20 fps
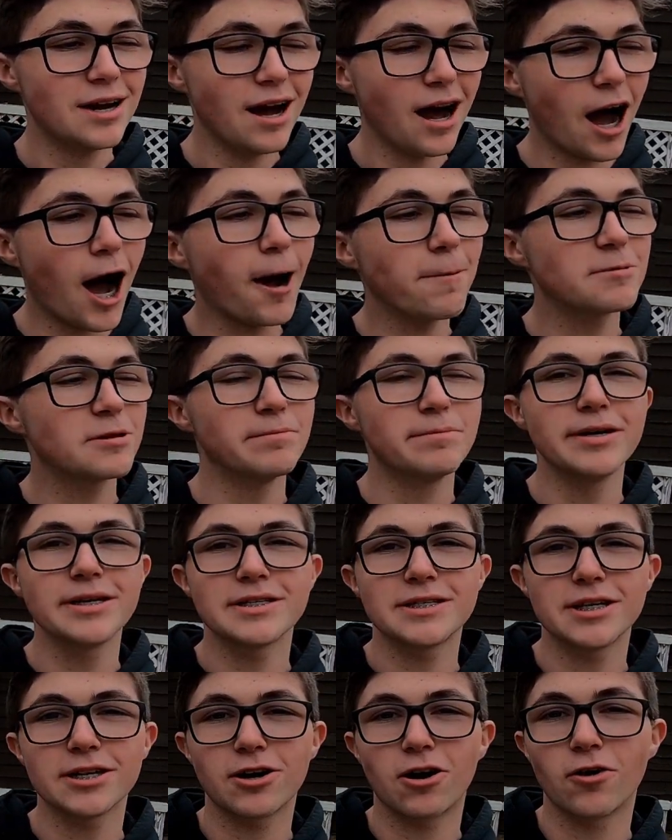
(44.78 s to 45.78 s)

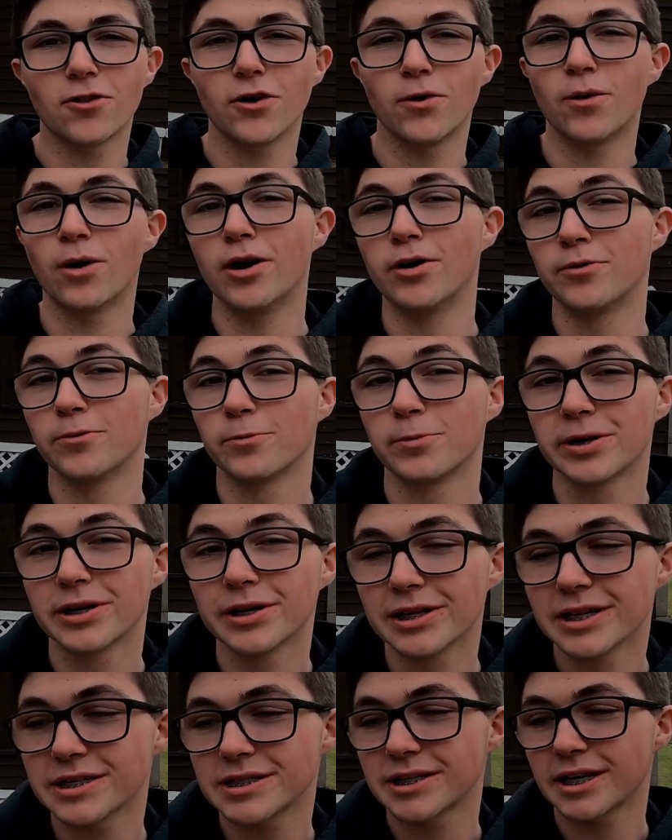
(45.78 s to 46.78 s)
Optimistic, although
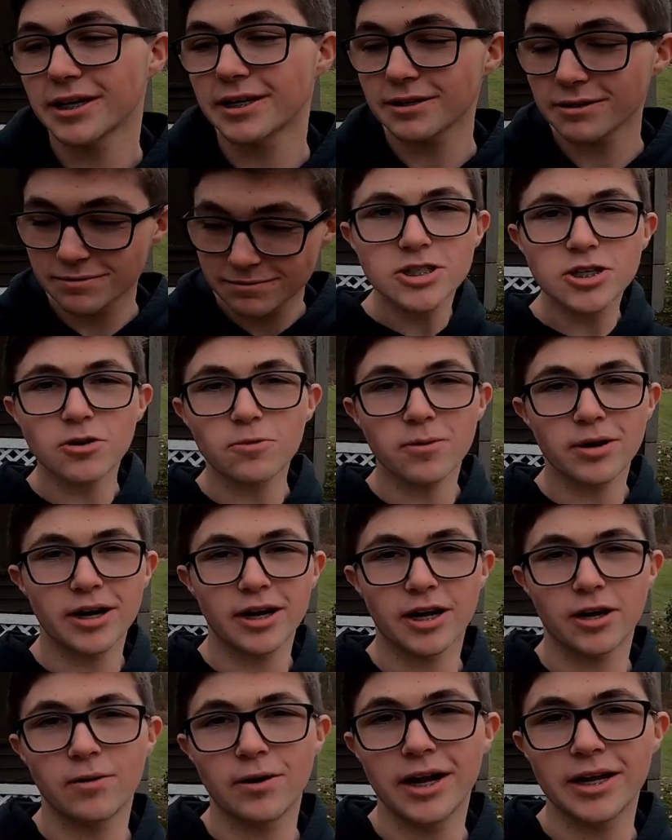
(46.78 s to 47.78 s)
unrealistic. So we're
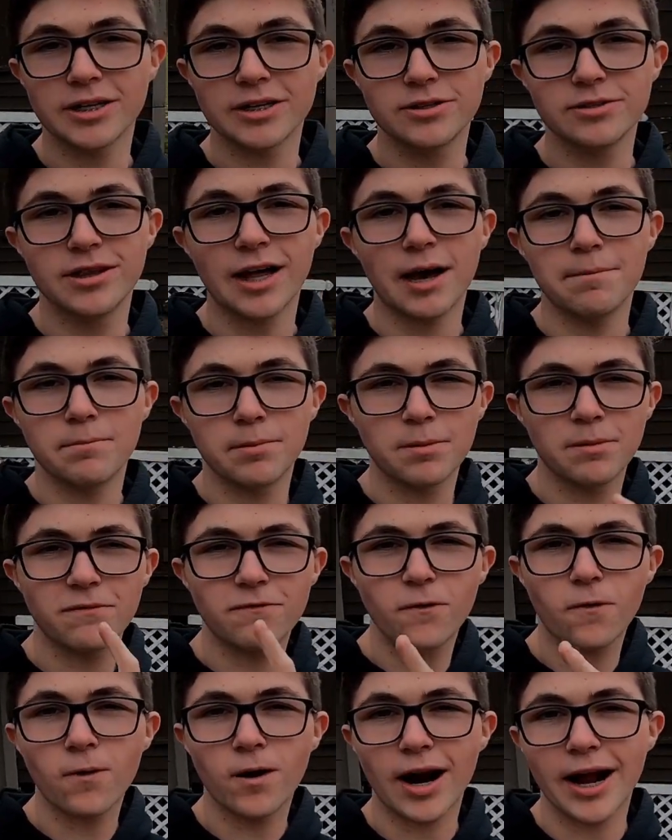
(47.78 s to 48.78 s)
gonna go ahead and do that. But
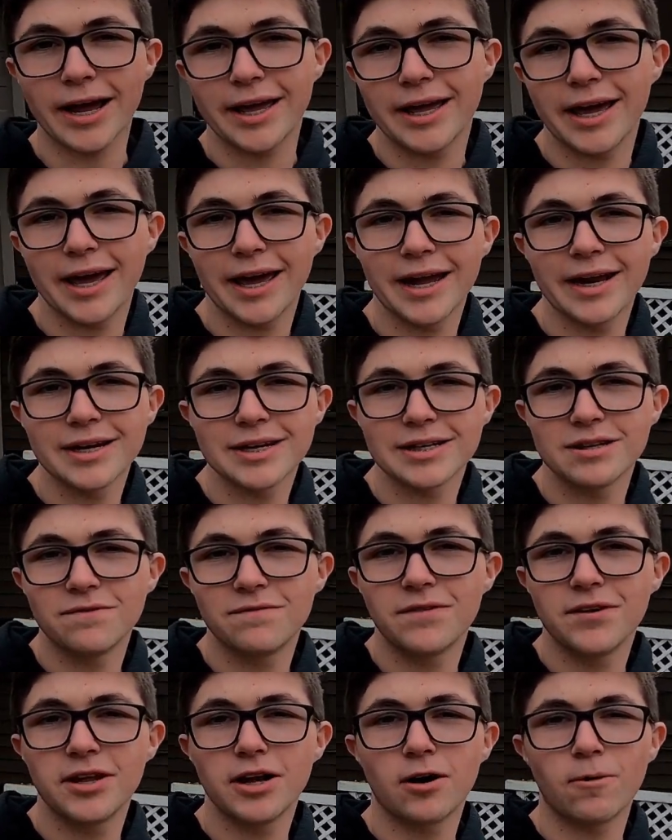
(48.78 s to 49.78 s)
before I get into the
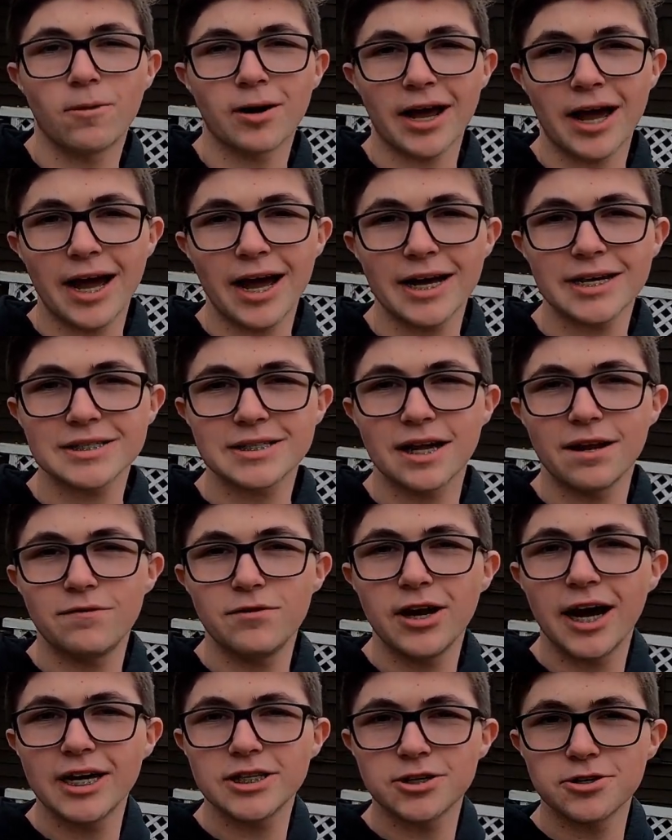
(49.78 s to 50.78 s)
video, I want to ask that if
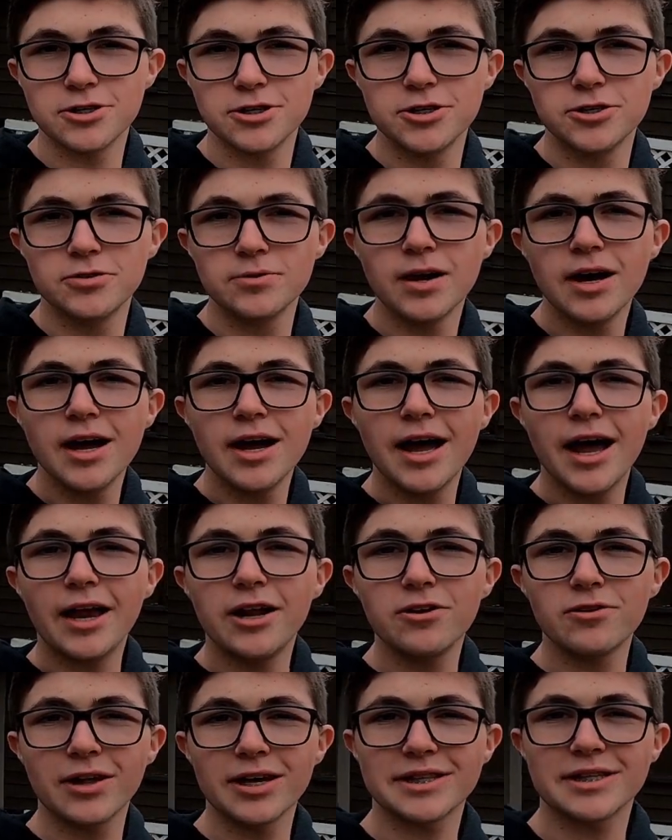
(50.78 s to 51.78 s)
you guys are new
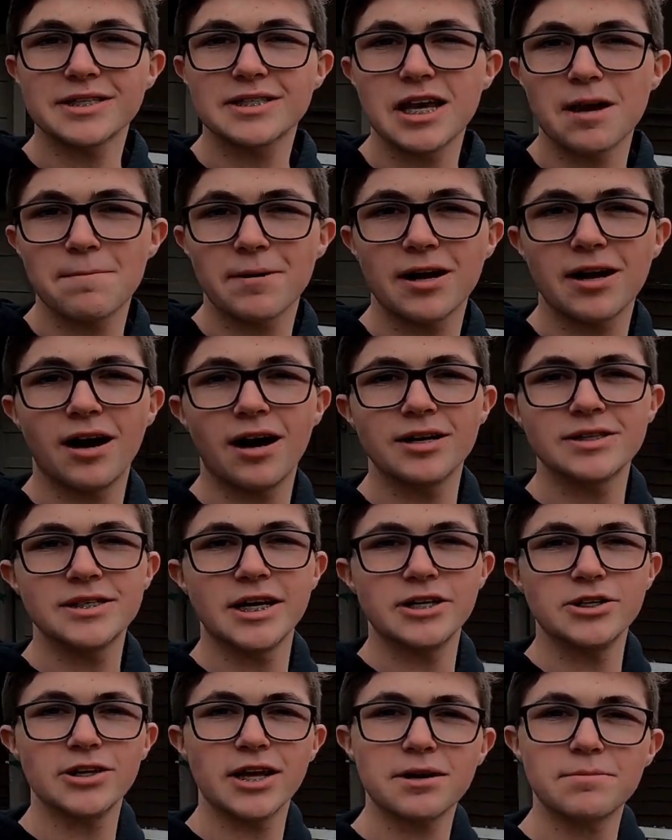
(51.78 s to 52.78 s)
and you like this type of
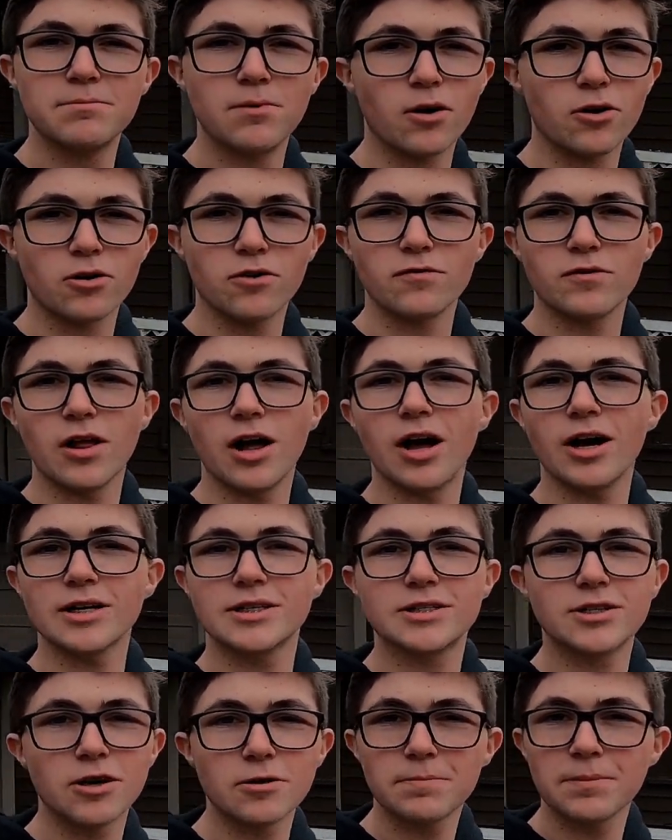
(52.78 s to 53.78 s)
content, you like moto
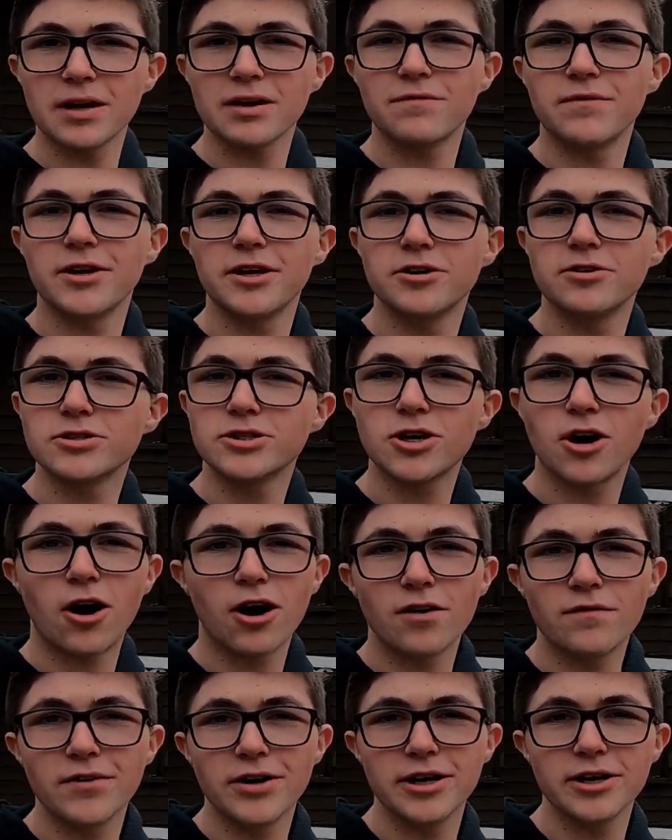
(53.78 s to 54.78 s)
vlogs, dirt bike videos,
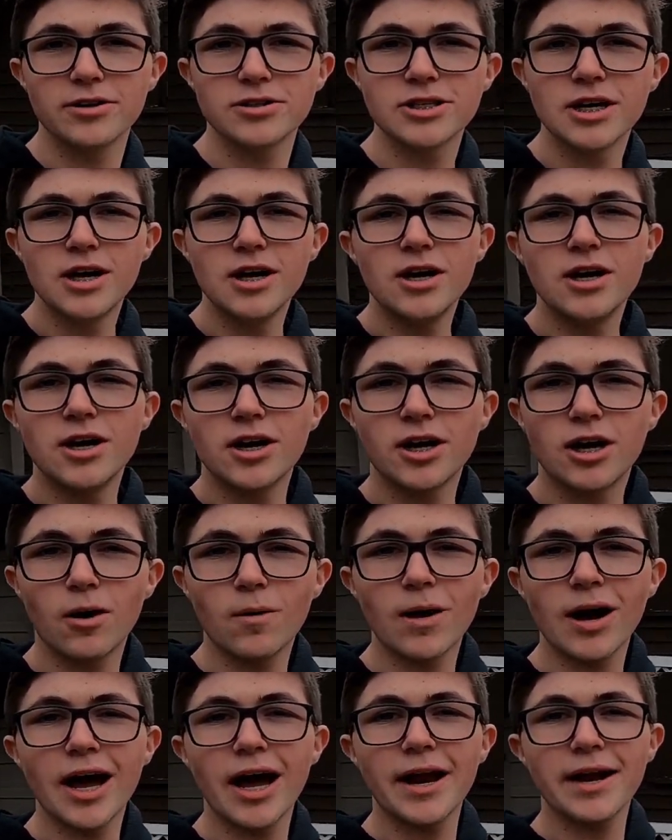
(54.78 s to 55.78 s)
car videos,
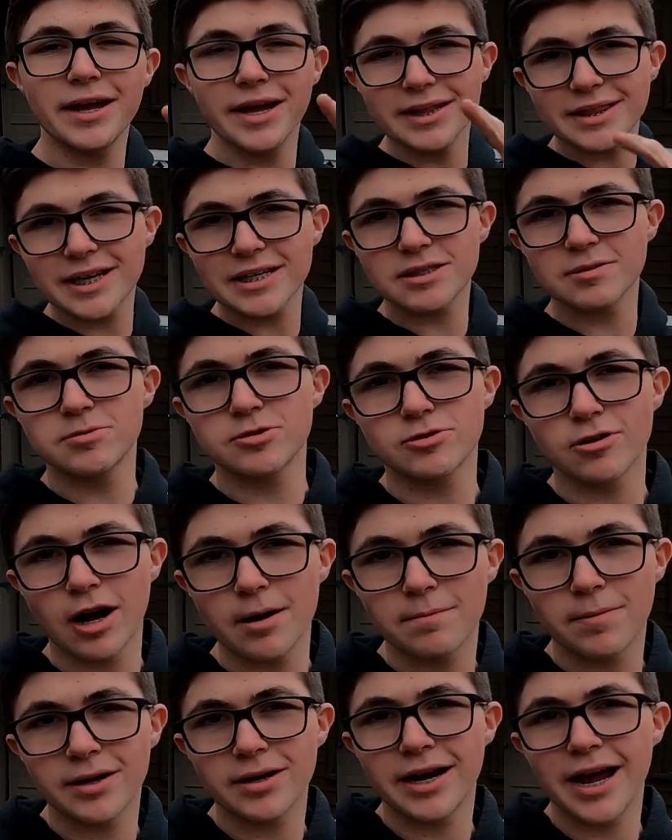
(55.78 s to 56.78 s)
go ahead, hit that
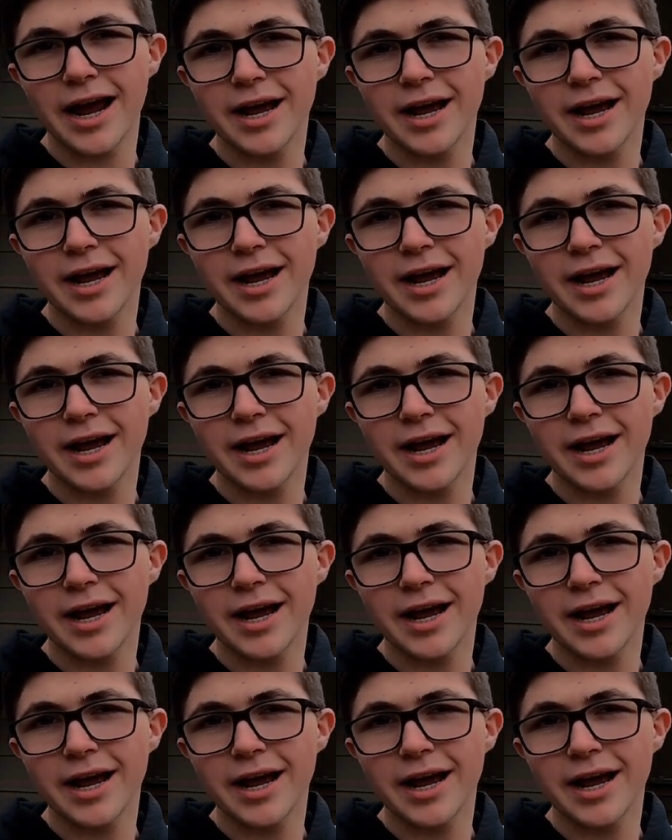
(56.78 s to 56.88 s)
subscribe button